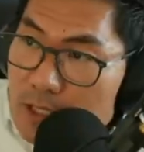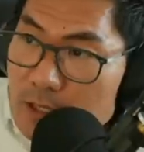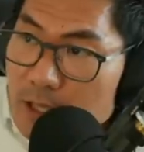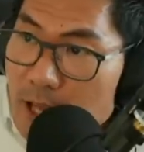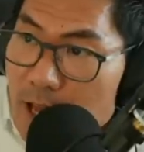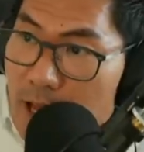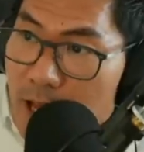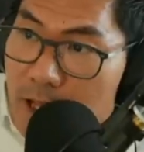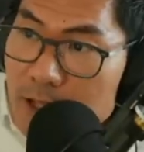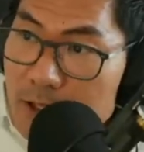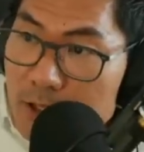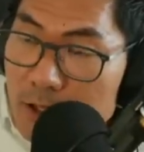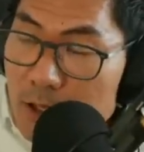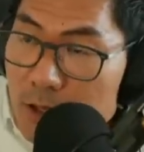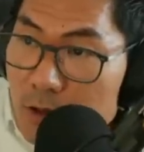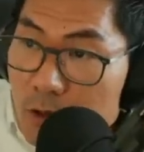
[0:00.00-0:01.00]
that,
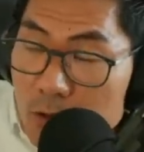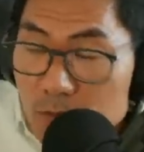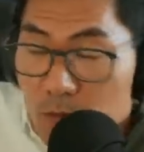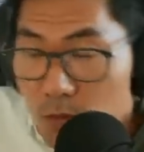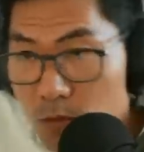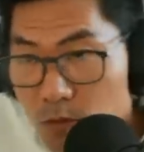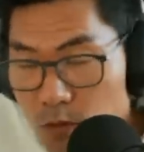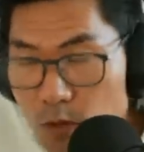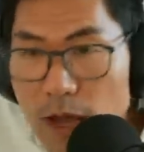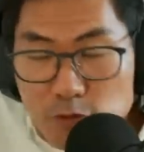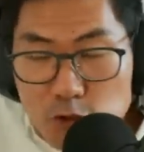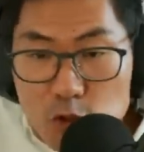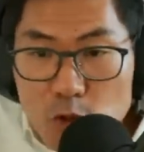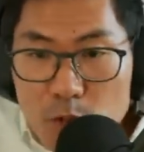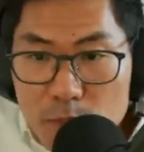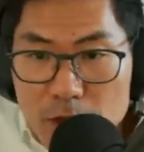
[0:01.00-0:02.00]
you know, you have to
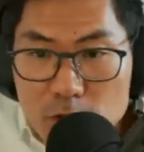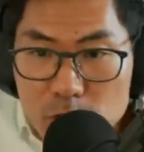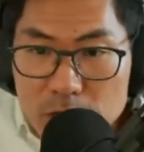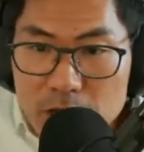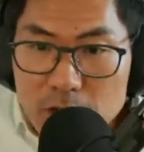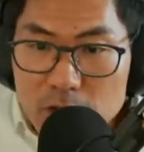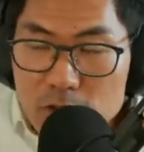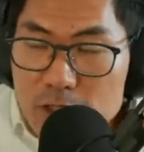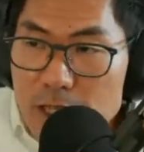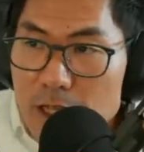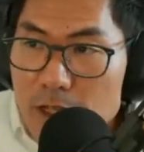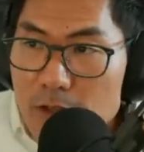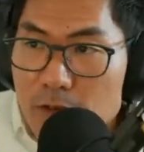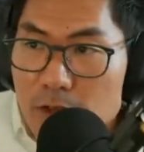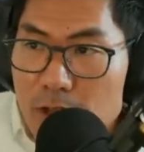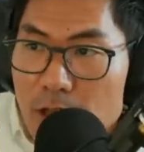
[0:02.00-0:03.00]
do a bit of reading
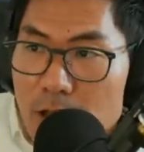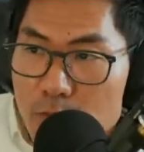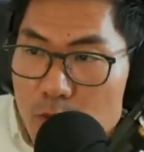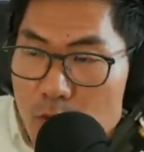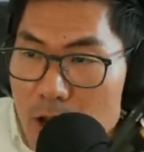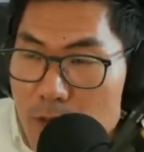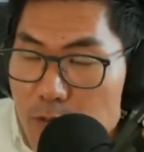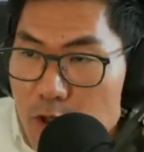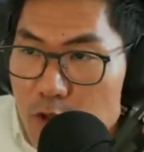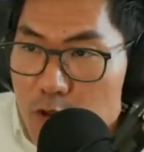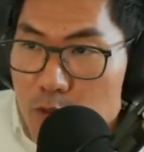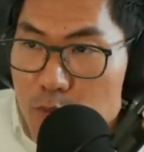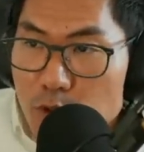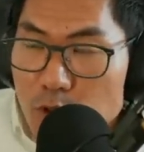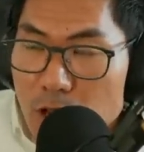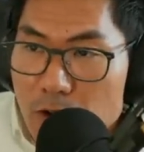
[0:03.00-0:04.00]
yourself and perhaps also
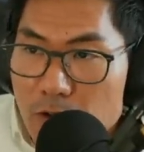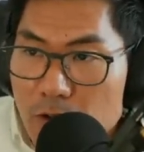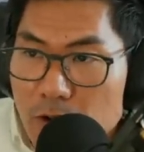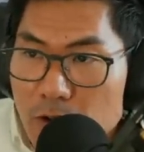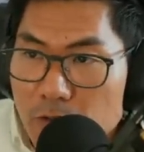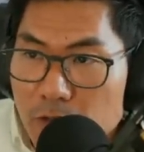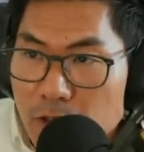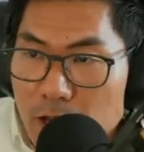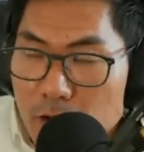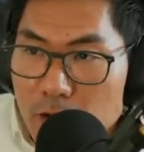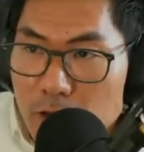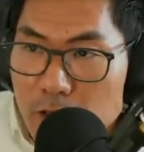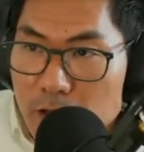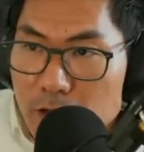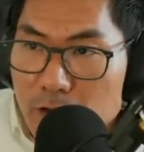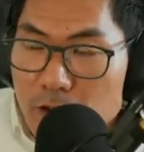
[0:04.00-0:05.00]
pull out a
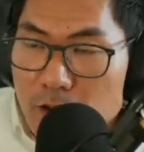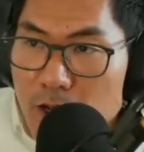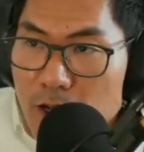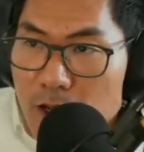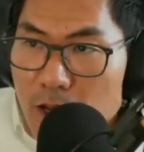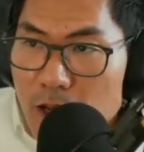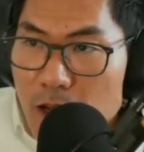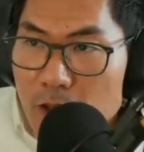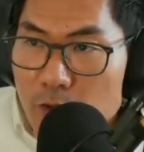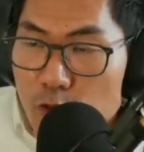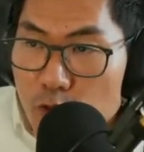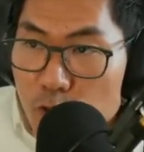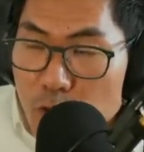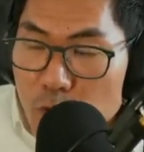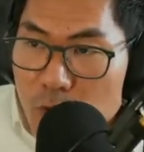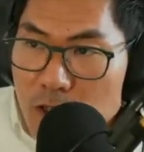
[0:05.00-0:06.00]
calculator if you
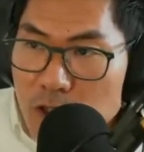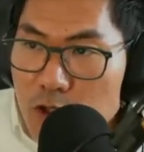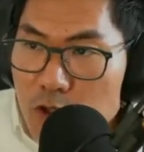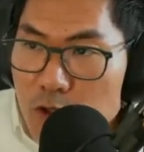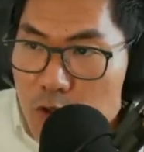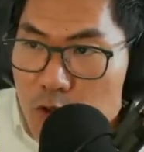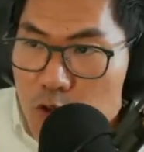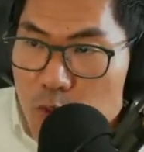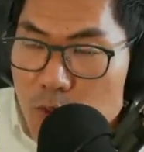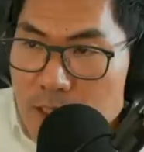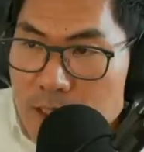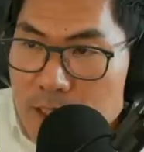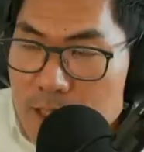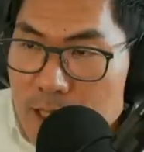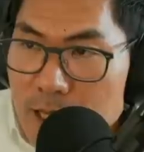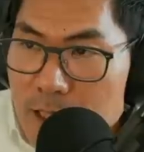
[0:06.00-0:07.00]
really want to
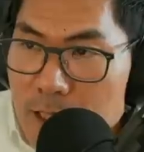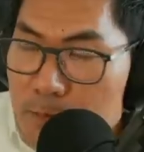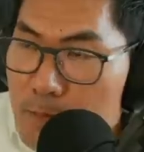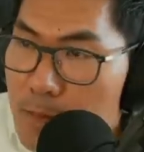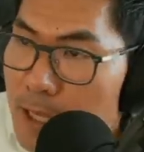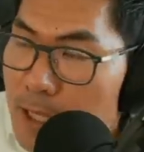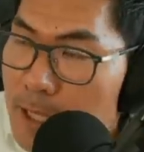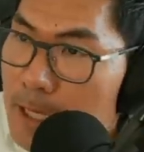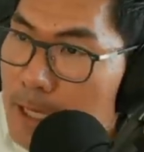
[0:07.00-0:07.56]
understand it. But